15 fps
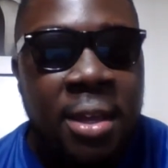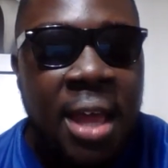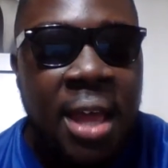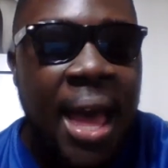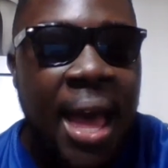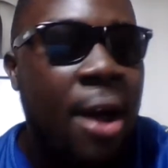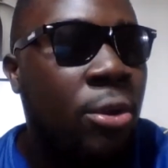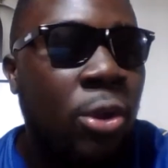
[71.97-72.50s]

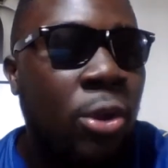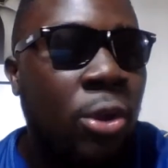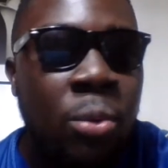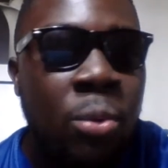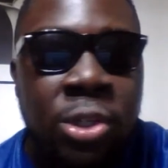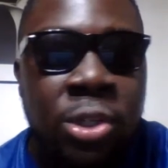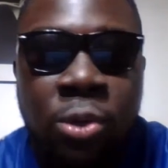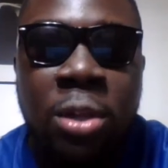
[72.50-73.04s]
I don't know
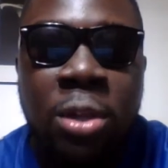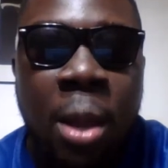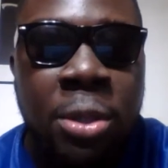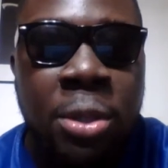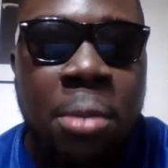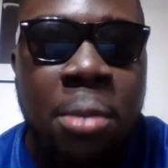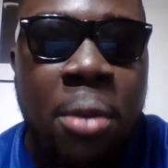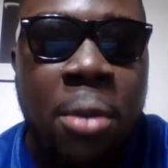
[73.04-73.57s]
what's going on with
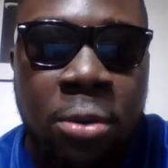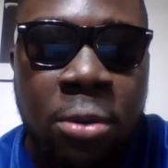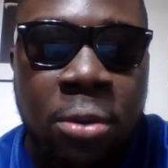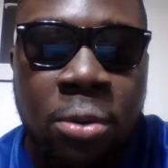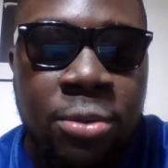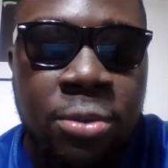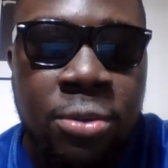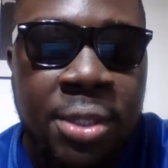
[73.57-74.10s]
DeMar
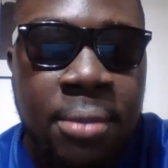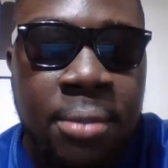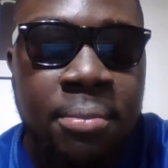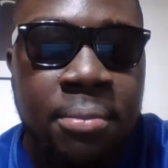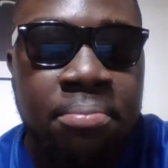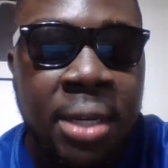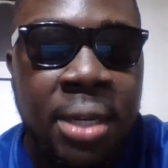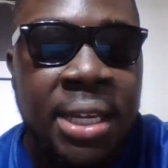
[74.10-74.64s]
DeRozan,
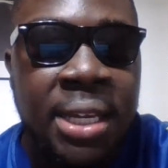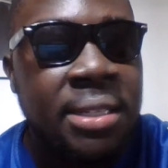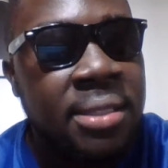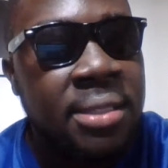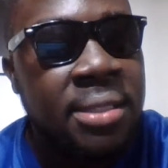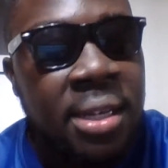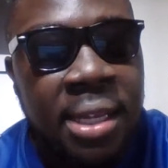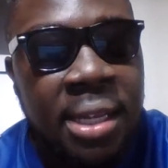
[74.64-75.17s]
but he's
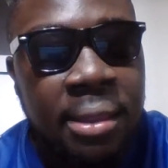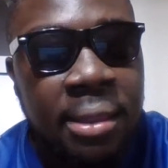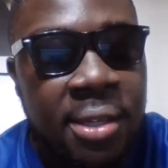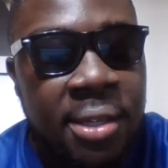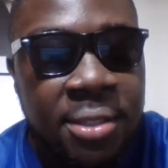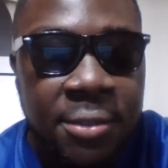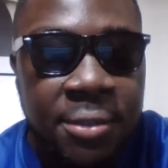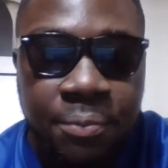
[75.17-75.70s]
looking lost.